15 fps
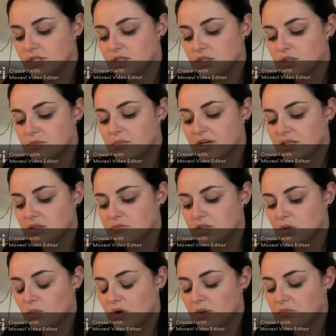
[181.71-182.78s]
healing by
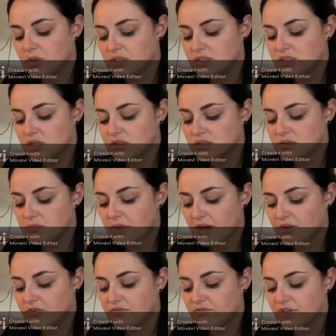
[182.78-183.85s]
limiting white blood cells,
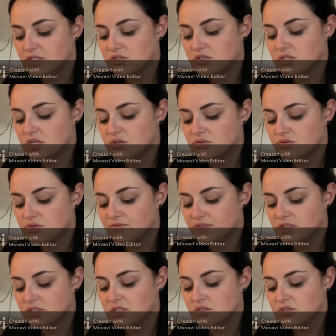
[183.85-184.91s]
macrophages, and
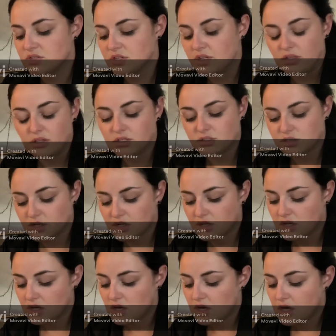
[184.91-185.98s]
neutrophils in circulation.
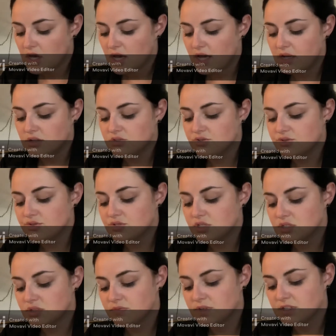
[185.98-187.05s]
It introduces
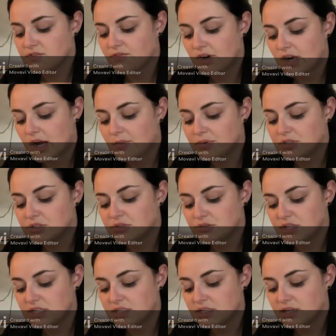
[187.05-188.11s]
the risk for an
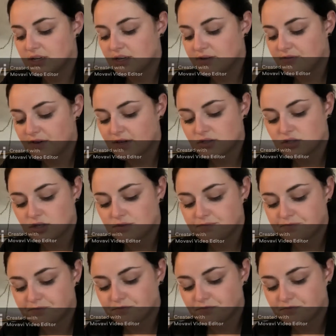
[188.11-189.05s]
opportunistic infection.